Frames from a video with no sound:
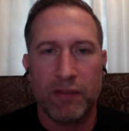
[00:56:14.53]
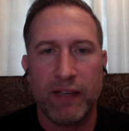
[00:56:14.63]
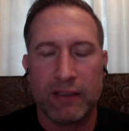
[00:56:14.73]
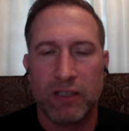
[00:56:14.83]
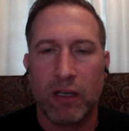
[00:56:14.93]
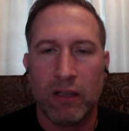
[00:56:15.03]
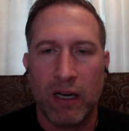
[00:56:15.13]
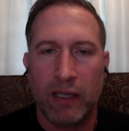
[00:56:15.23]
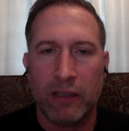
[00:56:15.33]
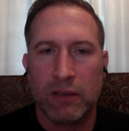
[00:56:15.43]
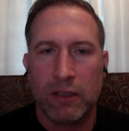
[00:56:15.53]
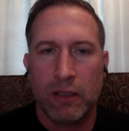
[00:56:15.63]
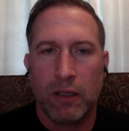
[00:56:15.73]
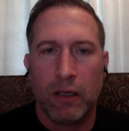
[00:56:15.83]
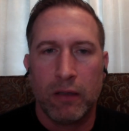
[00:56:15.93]
things online.
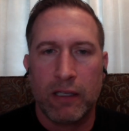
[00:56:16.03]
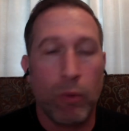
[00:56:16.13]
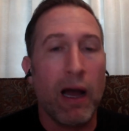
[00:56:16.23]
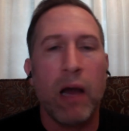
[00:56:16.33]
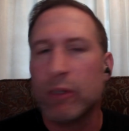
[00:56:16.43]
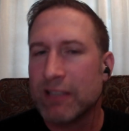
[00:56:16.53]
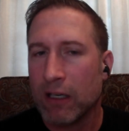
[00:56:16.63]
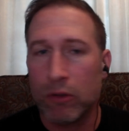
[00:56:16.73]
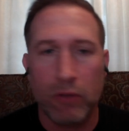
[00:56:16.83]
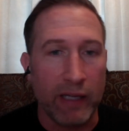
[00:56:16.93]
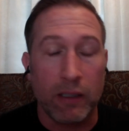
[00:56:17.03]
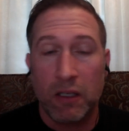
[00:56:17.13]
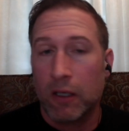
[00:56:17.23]
That's why I would tell, like,